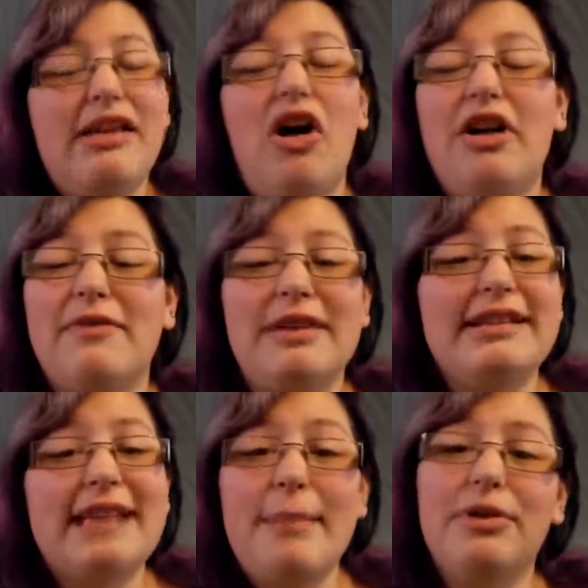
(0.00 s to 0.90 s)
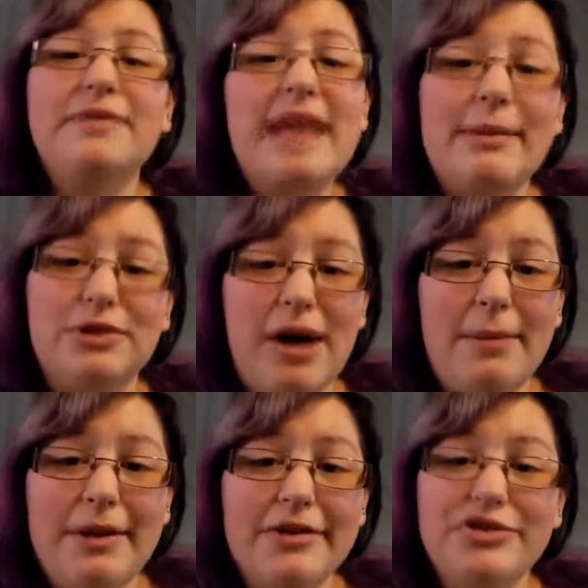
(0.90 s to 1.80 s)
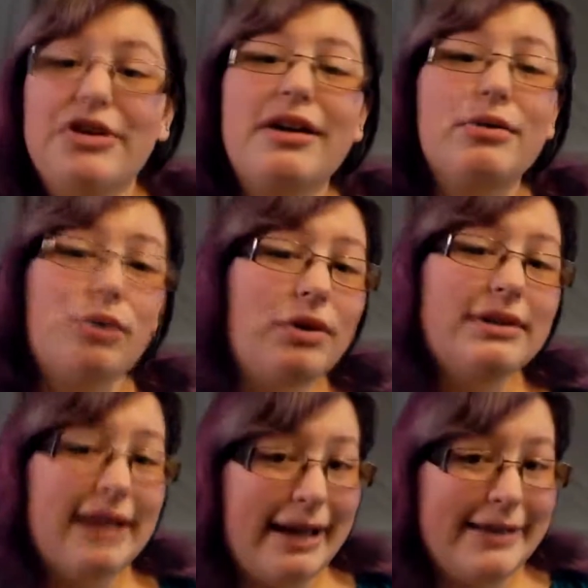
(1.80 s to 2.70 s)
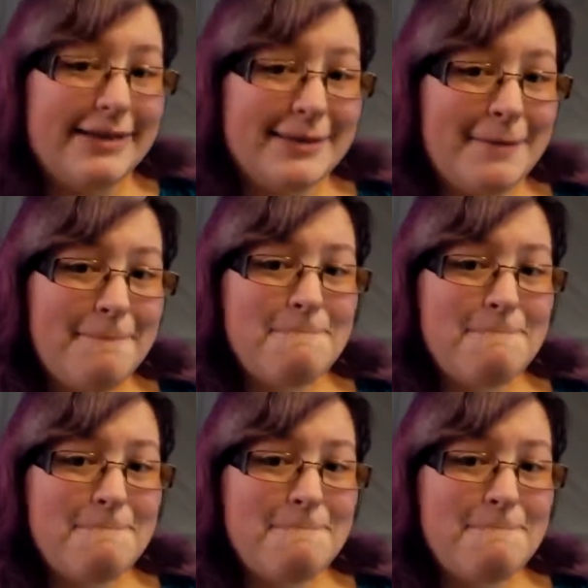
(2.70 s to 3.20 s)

I'll give the example of tabletop players. You're not going to roll a dice.